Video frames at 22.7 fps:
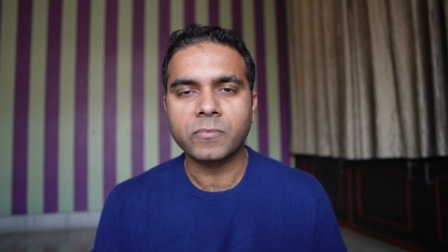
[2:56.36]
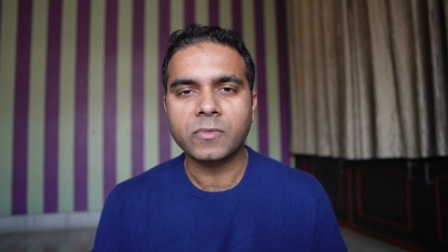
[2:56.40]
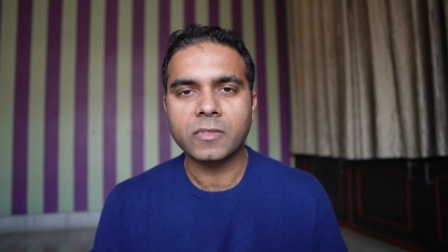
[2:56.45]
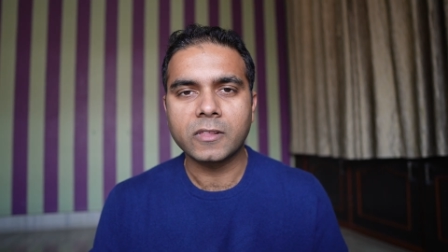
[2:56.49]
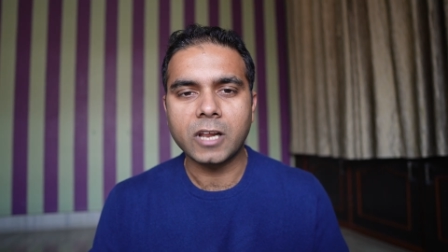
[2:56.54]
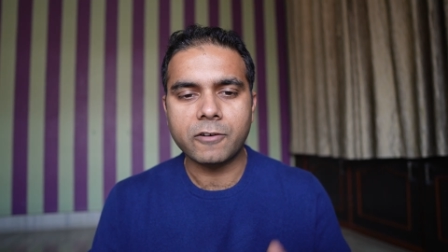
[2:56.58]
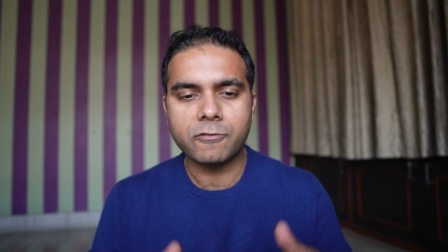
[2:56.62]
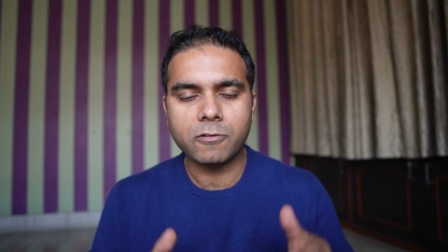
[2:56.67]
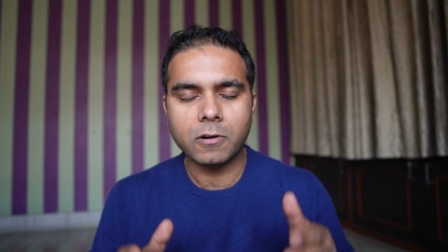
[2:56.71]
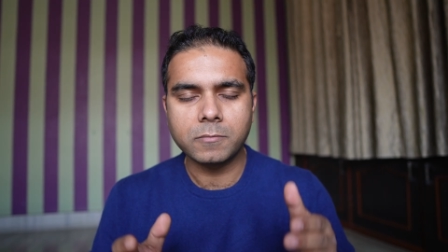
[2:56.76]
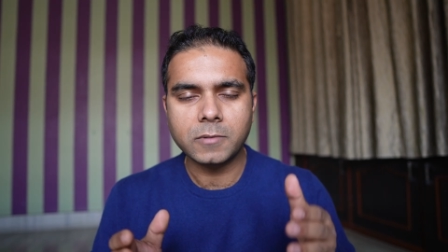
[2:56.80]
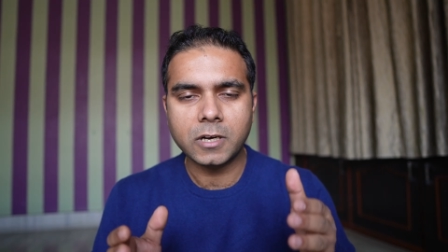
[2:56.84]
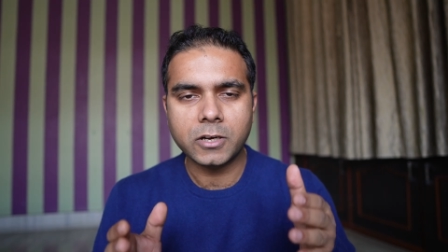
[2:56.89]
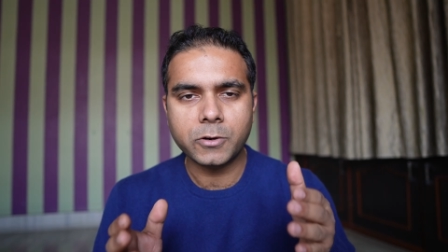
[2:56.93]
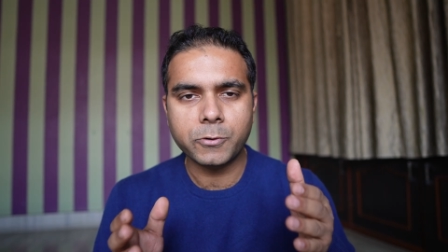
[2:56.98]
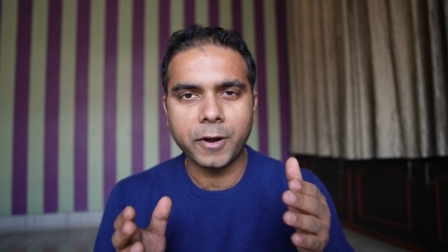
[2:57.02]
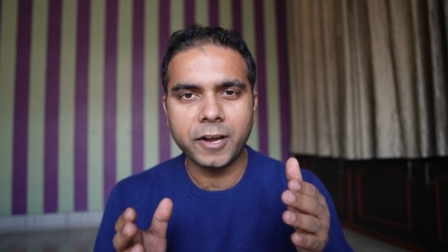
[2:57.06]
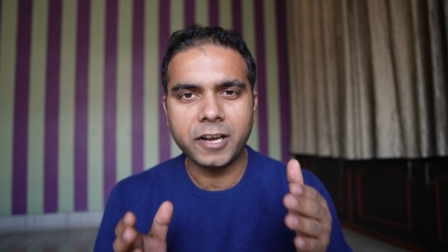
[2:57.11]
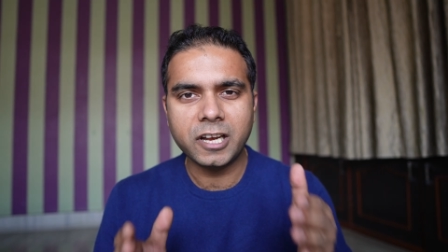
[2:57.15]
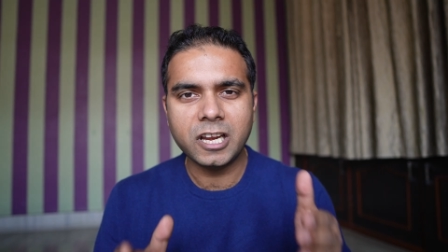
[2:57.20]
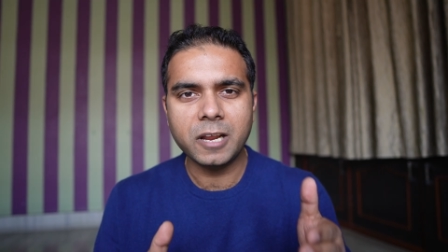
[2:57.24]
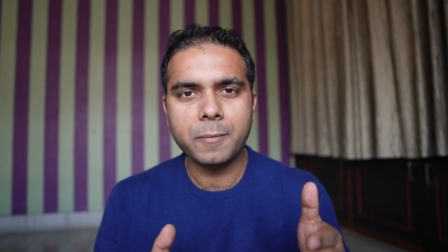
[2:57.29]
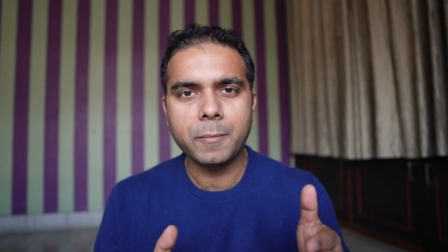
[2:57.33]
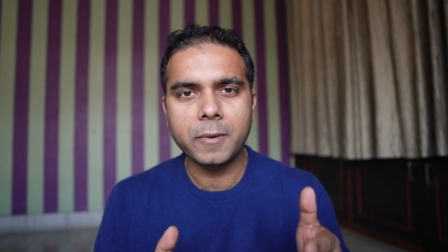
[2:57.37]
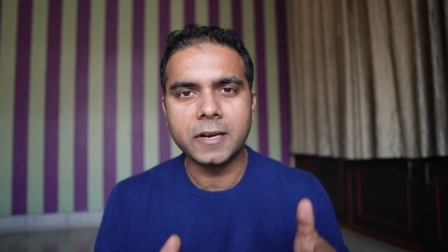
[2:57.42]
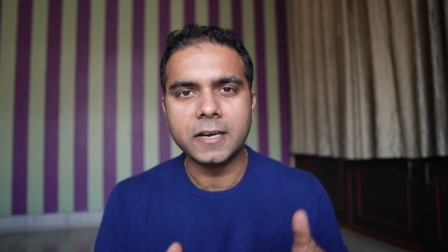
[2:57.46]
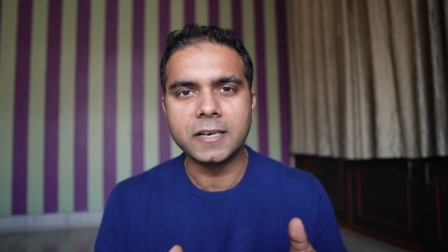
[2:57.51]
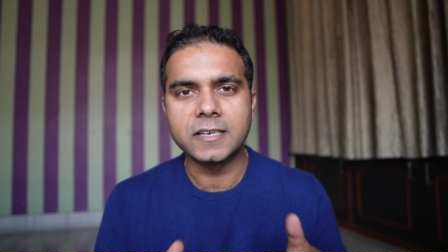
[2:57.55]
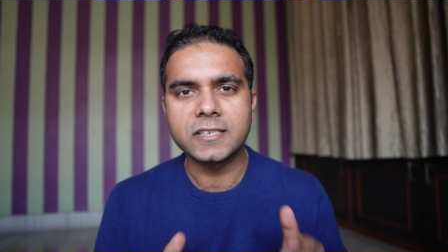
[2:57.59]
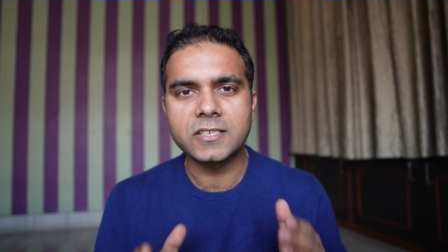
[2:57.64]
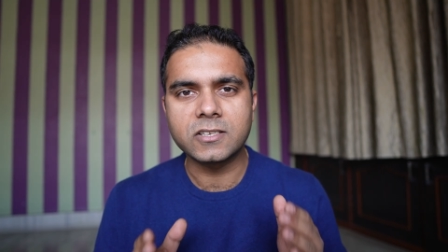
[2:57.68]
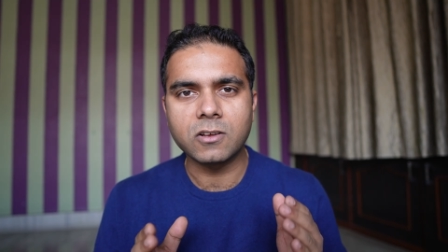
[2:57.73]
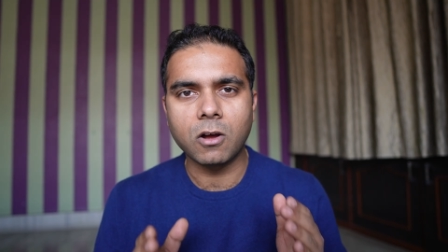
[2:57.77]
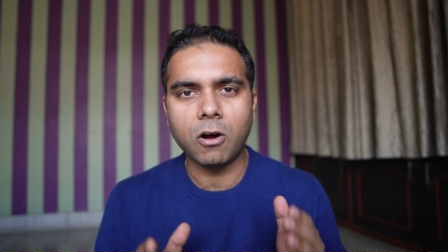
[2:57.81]
That from the 20
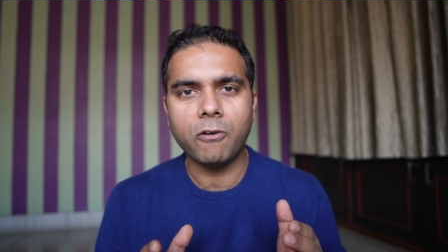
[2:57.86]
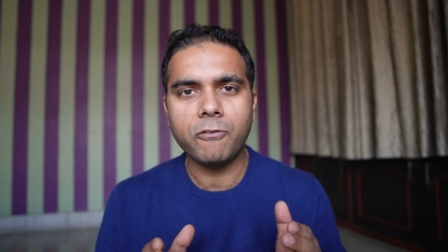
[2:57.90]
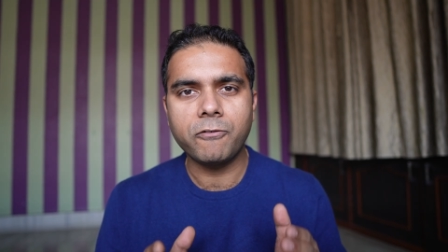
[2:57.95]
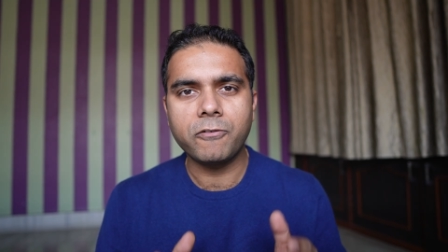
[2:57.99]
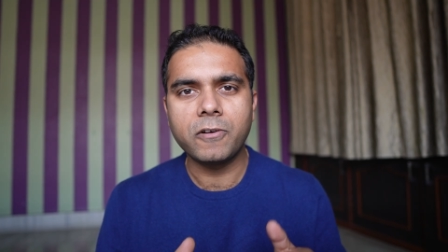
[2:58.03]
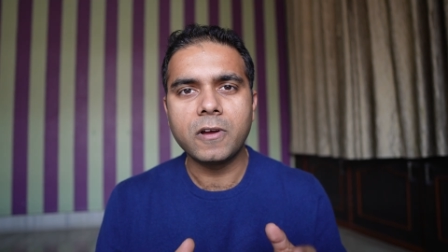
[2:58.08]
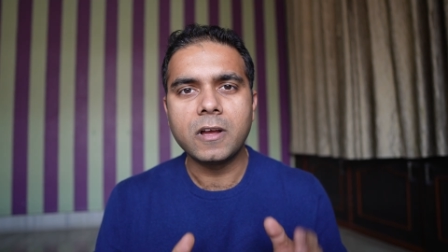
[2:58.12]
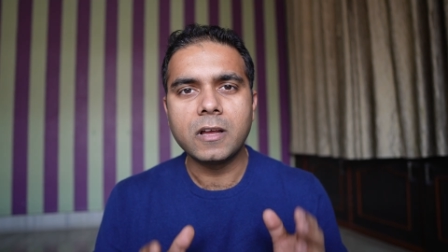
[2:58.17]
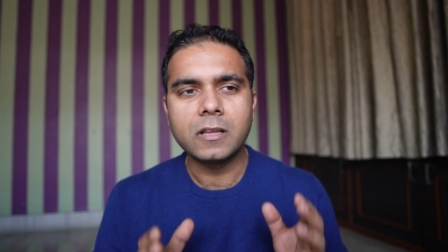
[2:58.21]
minutes of